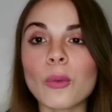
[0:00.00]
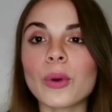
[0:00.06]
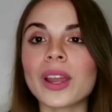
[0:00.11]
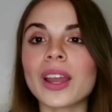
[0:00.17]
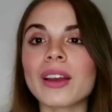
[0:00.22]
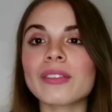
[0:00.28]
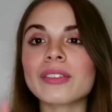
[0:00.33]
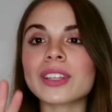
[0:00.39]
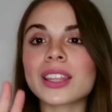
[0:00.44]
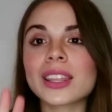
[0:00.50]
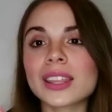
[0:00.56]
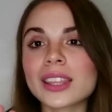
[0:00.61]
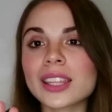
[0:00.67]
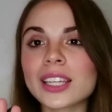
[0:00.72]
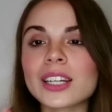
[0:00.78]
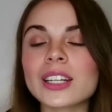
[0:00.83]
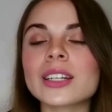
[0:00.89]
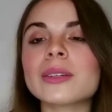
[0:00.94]
we have a
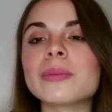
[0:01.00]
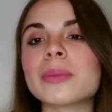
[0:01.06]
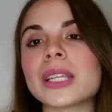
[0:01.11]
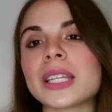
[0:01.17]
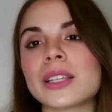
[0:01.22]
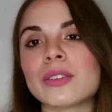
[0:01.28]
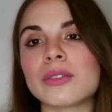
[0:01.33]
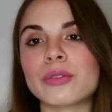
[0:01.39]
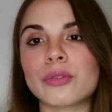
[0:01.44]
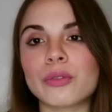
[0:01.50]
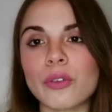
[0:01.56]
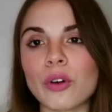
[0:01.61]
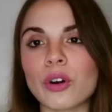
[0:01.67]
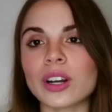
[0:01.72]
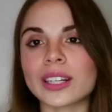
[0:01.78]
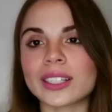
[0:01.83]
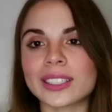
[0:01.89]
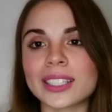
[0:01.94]
third meaning
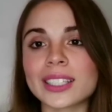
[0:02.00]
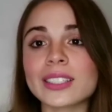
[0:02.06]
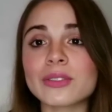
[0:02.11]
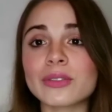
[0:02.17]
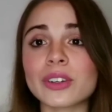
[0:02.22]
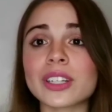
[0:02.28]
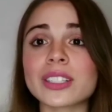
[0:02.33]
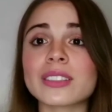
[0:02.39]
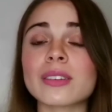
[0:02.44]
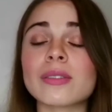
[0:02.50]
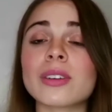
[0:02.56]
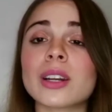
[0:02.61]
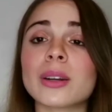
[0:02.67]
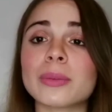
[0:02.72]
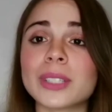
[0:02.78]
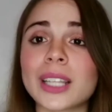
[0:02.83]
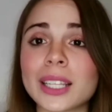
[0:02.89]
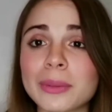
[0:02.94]
for this phrasal
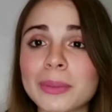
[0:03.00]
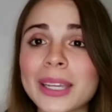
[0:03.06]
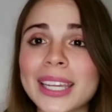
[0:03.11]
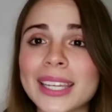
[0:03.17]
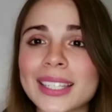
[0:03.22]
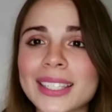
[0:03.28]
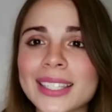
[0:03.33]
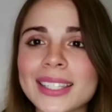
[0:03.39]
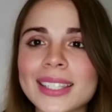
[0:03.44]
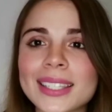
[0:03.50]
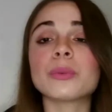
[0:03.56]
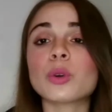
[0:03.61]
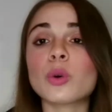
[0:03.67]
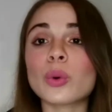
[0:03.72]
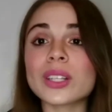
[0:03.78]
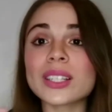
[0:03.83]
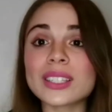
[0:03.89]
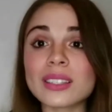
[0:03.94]
verb that means
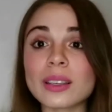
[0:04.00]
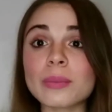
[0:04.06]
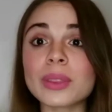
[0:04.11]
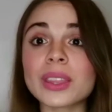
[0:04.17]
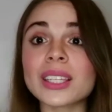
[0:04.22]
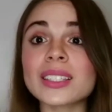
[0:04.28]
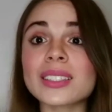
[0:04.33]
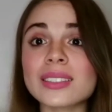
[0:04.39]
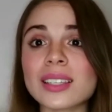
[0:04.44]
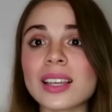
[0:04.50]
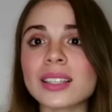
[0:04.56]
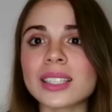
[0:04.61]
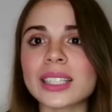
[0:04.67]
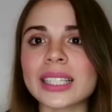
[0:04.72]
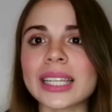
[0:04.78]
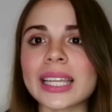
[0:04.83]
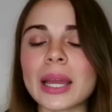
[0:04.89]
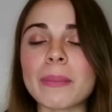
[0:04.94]
when something
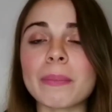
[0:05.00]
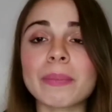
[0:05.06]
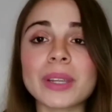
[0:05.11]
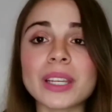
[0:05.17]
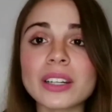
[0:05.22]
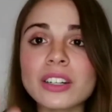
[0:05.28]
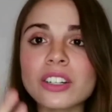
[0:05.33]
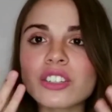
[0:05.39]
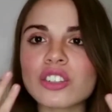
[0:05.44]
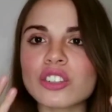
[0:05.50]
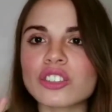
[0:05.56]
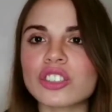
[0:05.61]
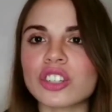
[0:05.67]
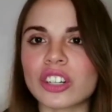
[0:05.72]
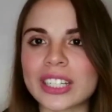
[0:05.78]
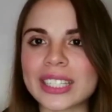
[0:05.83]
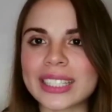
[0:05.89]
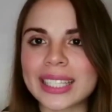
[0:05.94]
suddenly appears on
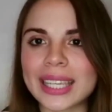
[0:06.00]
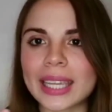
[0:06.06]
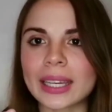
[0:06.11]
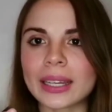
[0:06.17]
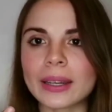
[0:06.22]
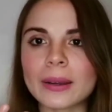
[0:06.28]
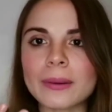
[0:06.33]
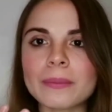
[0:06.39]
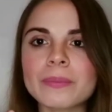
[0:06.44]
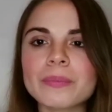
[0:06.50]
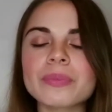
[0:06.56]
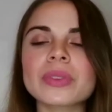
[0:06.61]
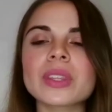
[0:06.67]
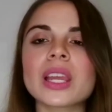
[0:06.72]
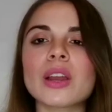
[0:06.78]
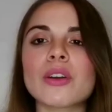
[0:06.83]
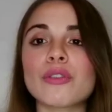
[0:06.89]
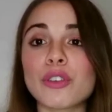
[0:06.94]
your skin.
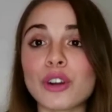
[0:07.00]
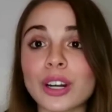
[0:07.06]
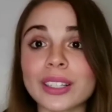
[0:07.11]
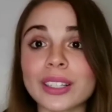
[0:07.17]
For